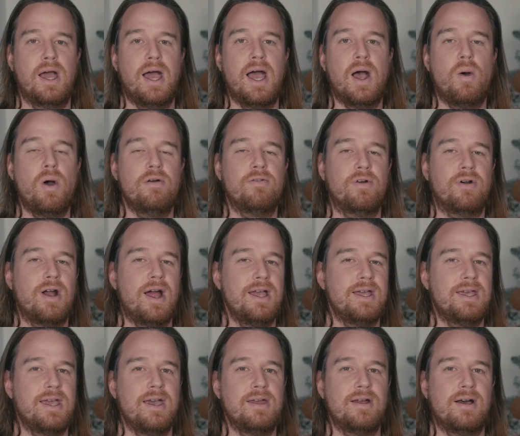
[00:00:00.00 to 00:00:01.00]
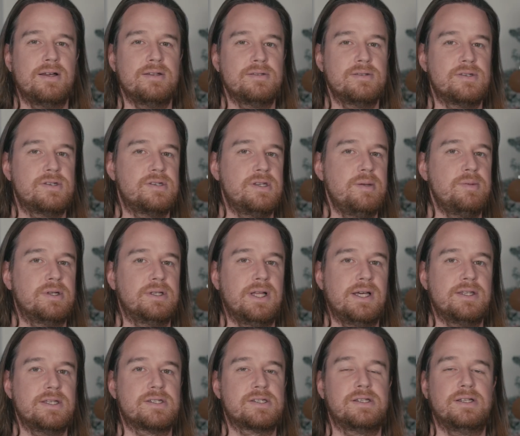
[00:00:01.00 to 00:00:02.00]
However, I cannot seem to let
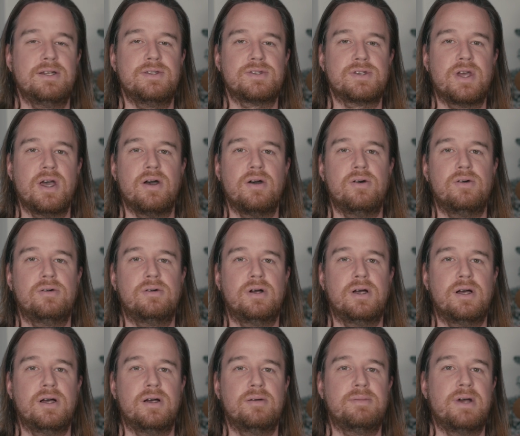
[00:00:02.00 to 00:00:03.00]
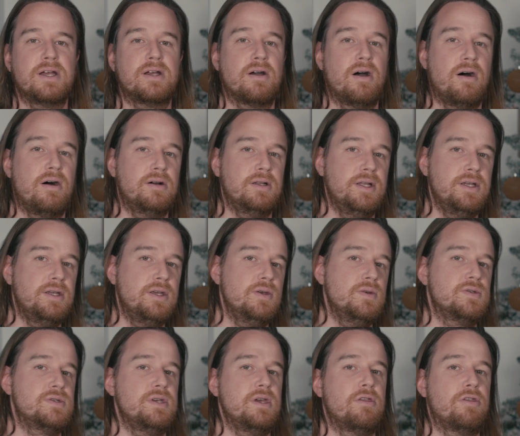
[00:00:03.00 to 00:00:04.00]
this lens go. My colleague
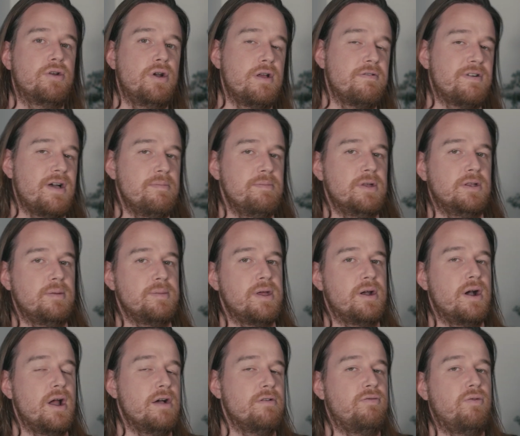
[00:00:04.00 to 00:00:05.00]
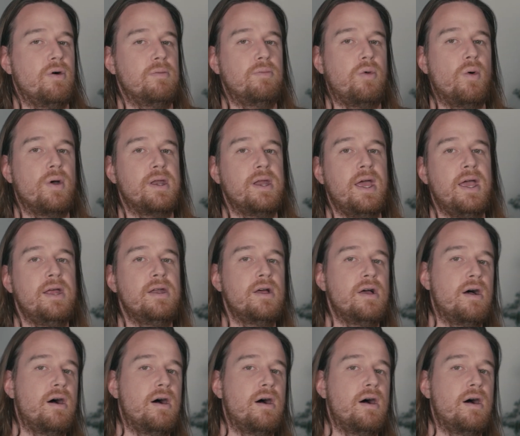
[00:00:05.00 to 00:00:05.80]
used the 35mm f1.8